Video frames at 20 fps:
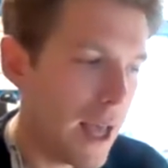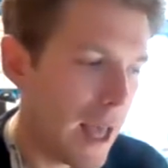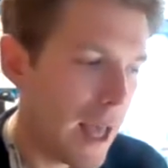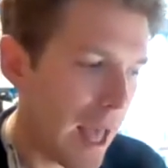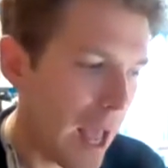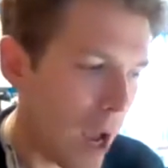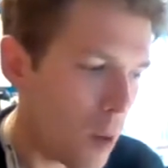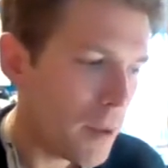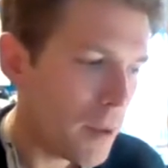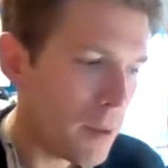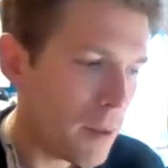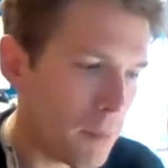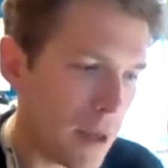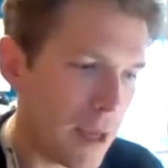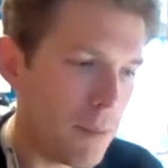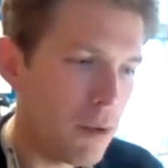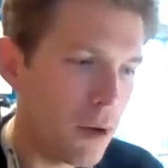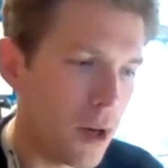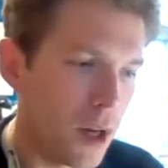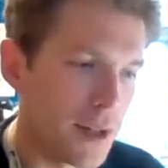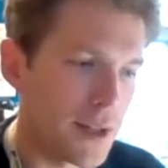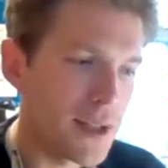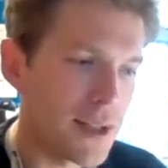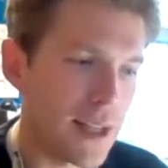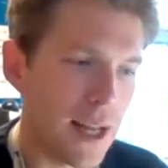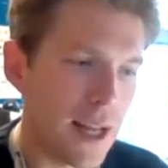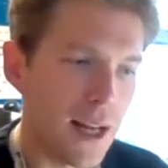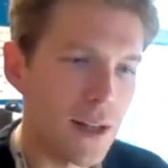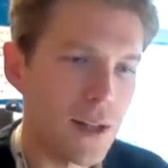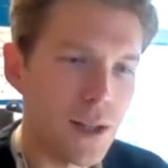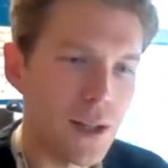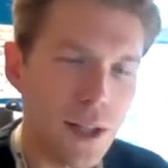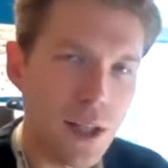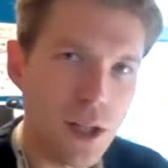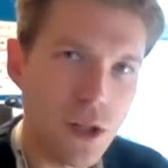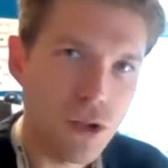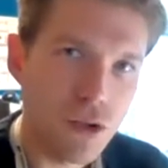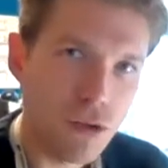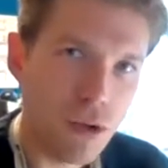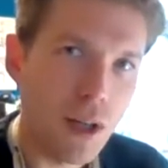helping people understand that
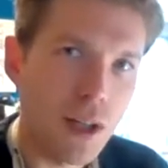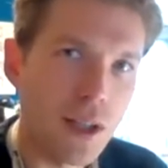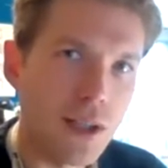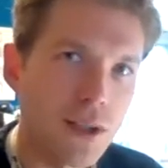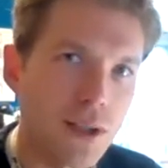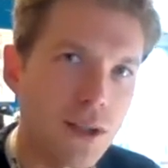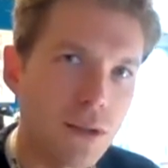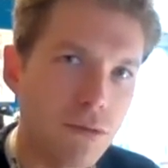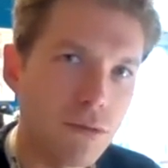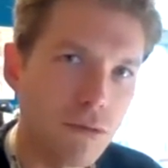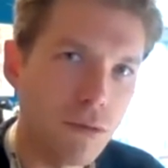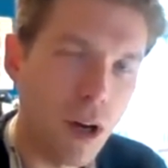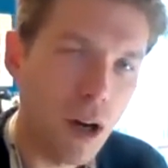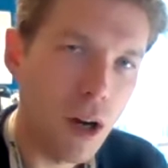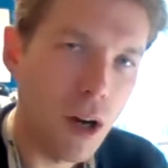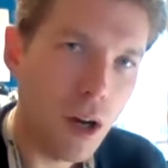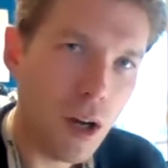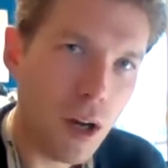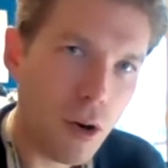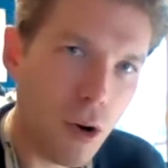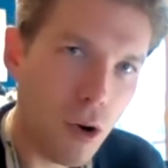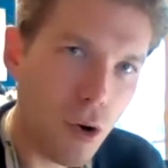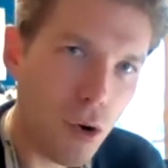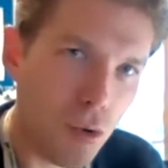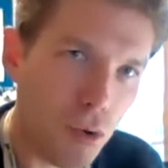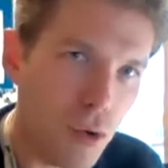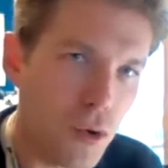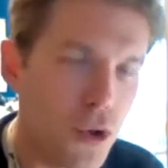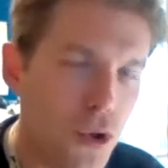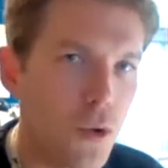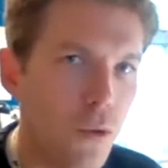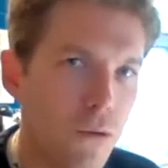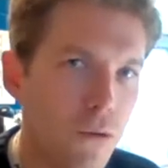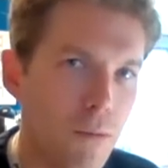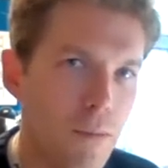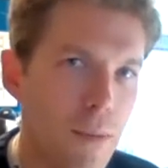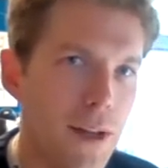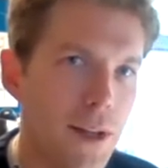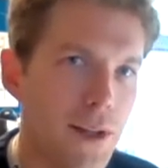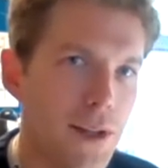these drugs are crucial for
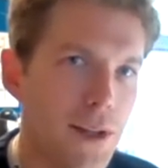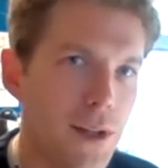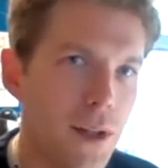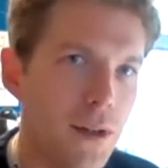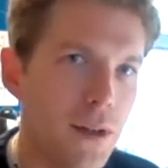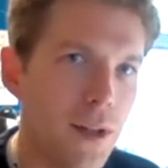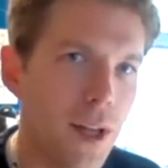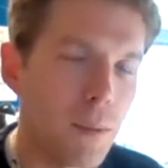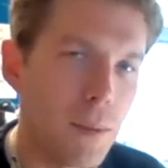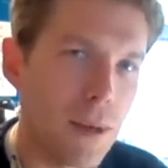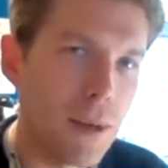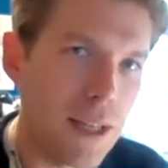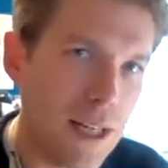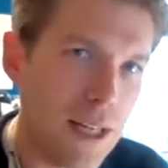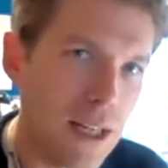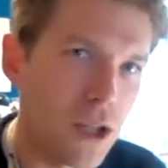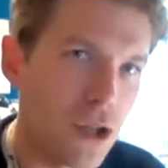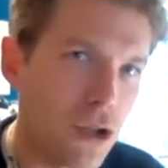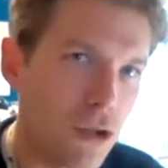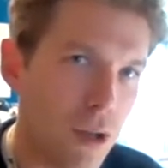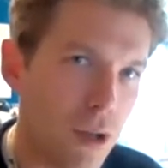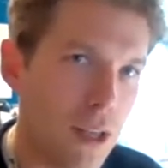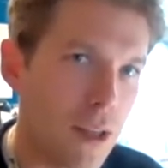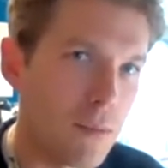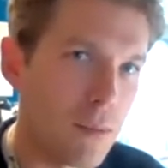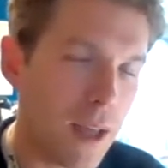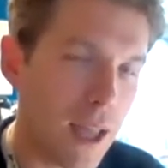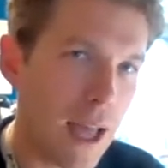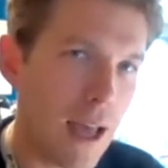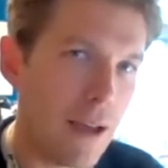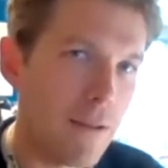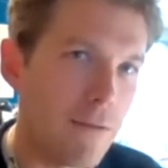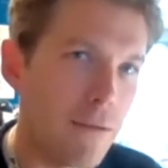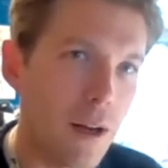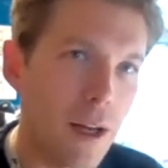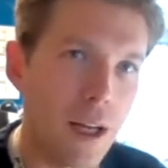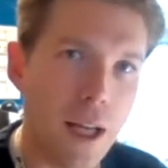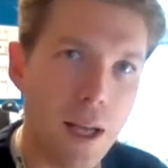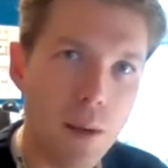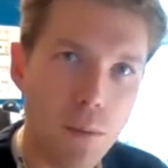medicine and we need to treat them
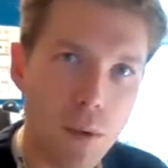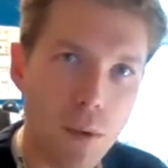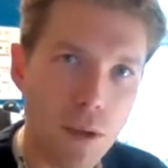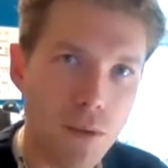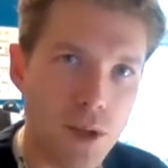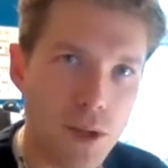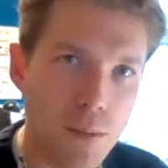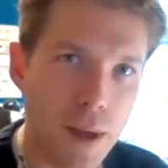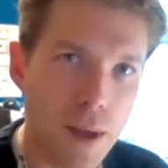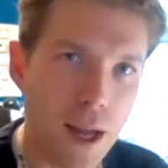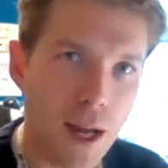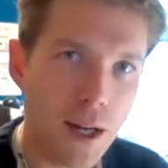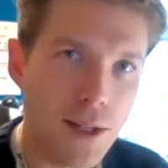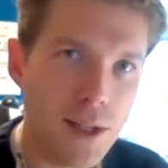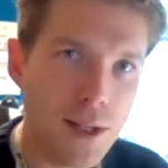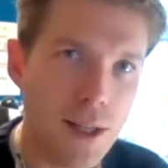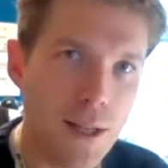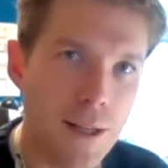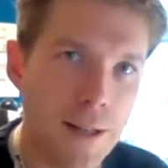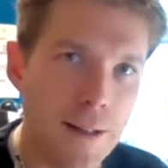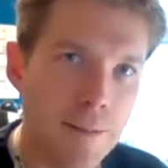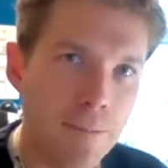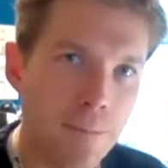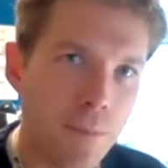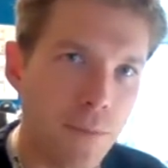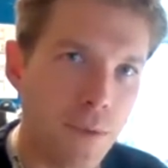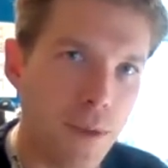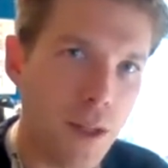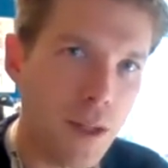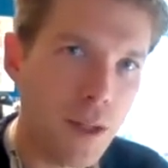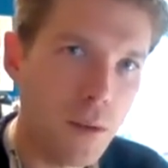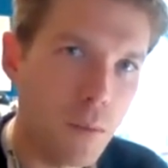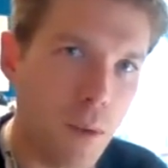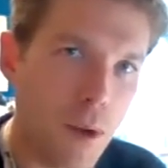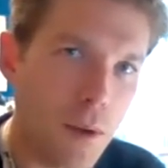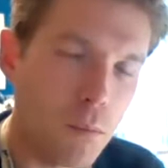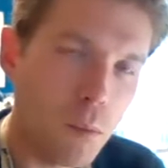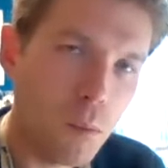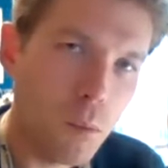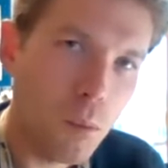carefully and with respect.
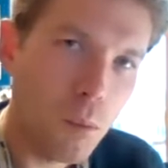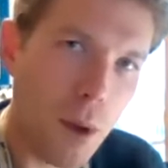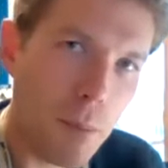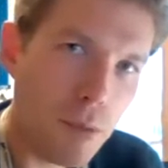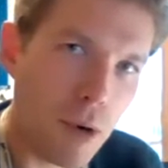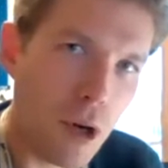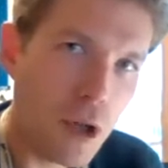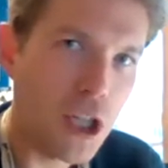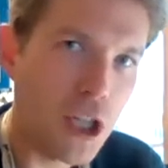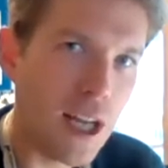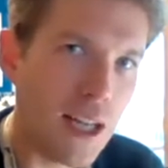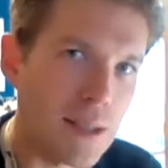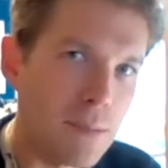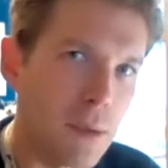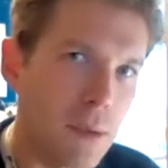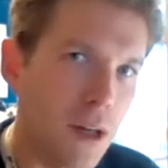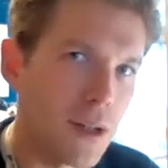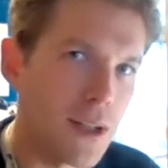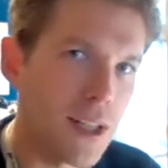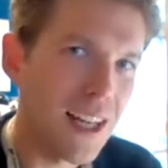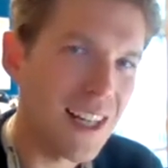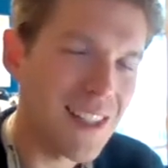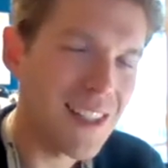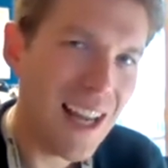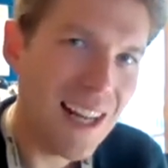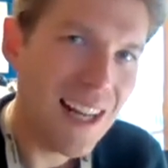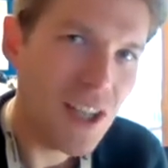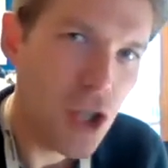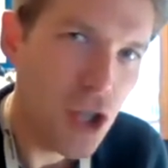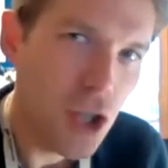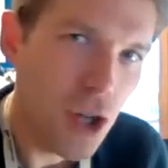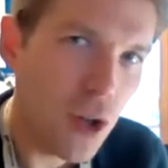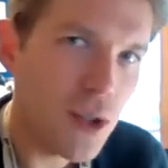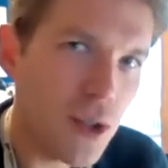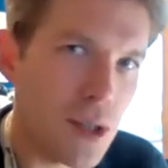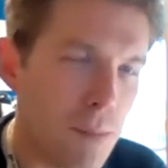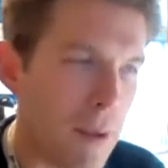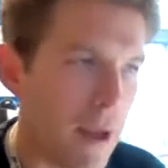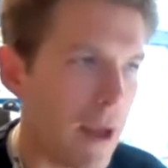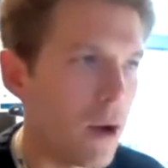When approaching antibiotics, it's
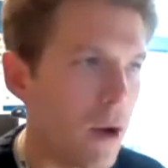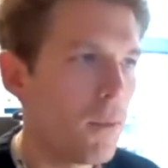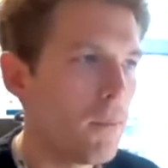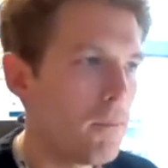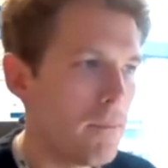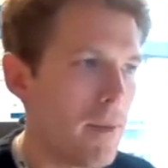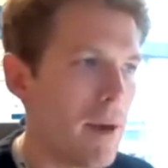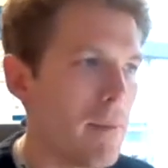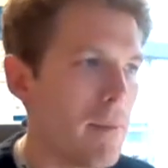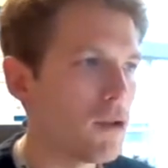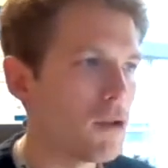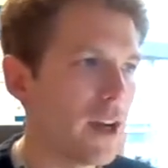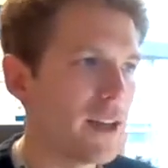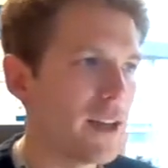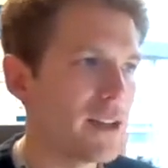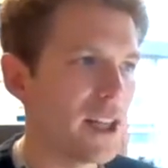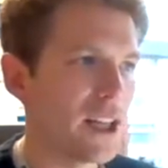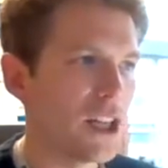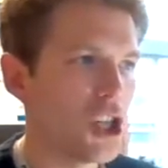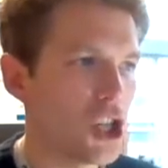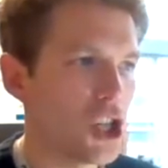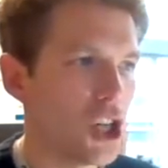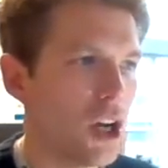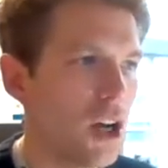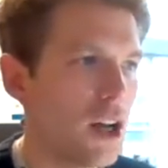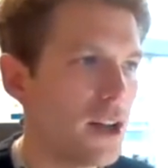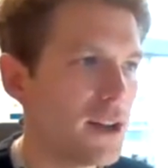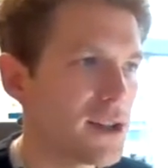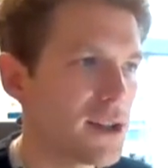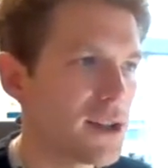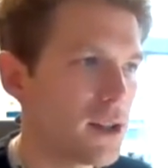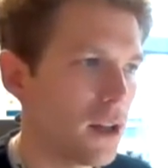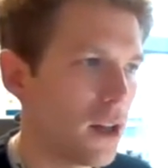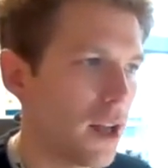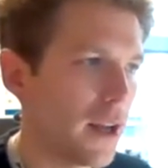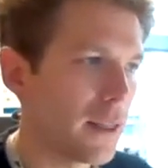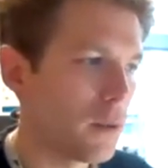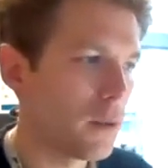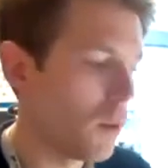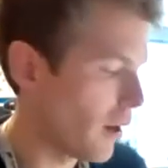not about memorizing charts
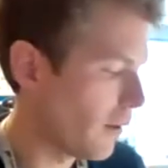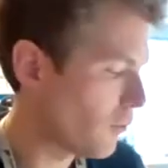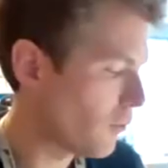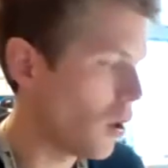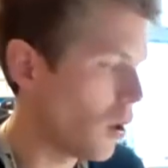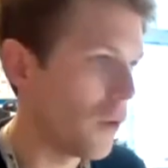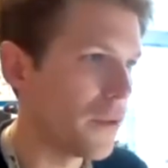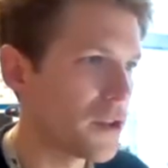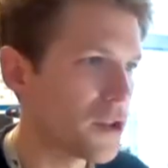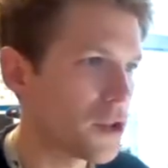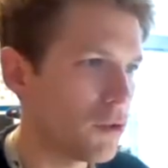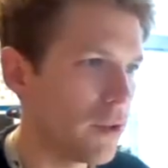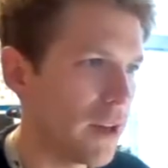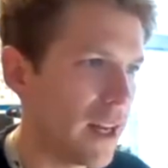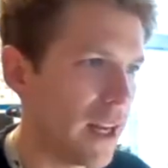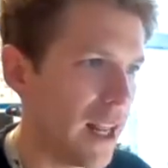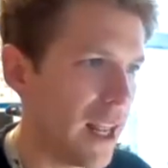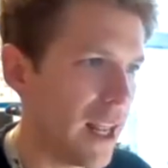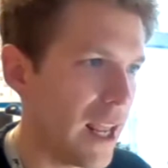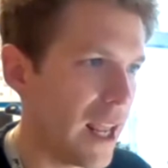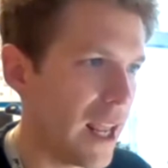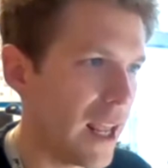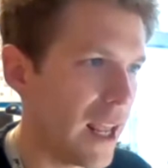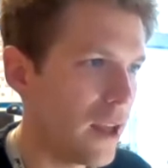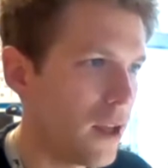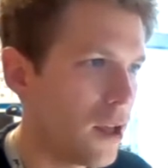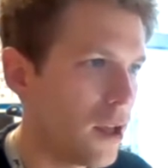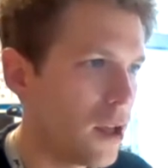like the one I've got on the screen here,